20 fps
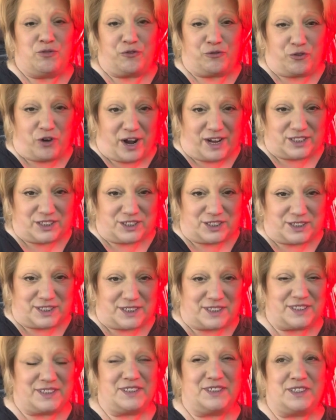refreshed.
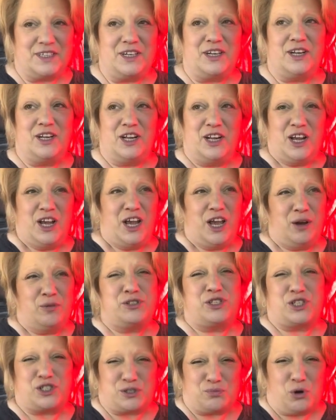It
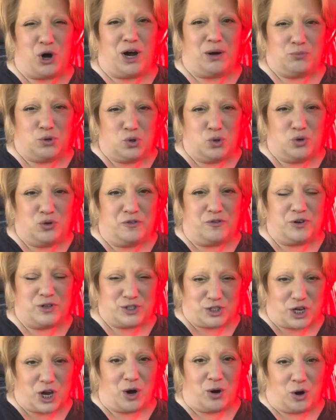was a smart move
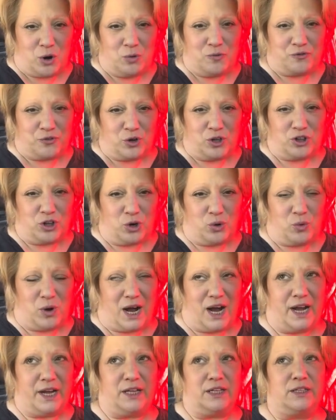to go home for a little
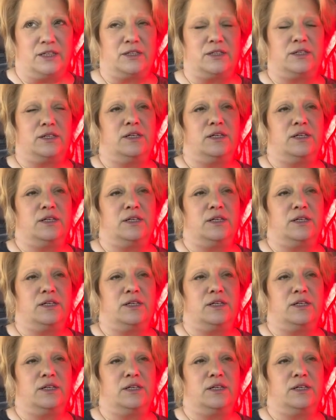while.